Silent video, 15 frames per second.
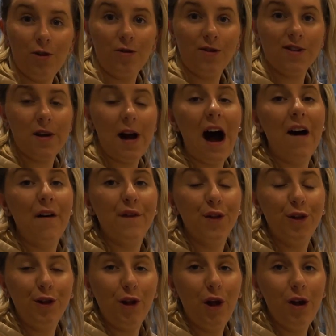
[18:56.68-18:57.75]
also have
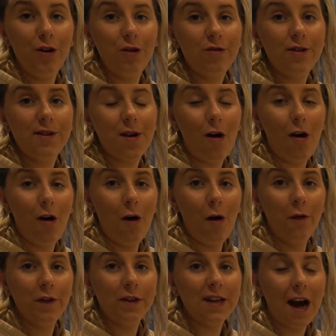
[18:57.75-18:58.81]
loads
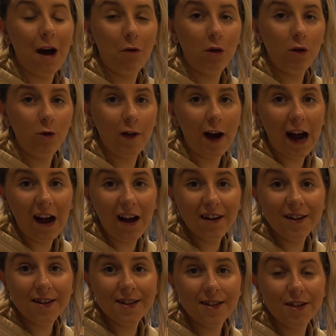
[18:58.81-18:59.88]
of towel
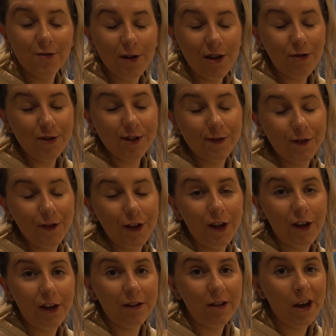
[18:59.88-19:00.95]
rags that we use
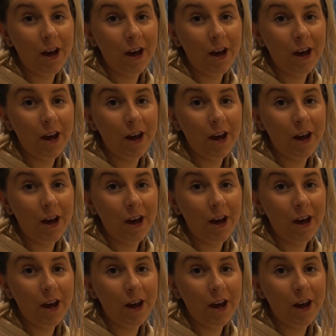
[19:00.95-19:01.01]
for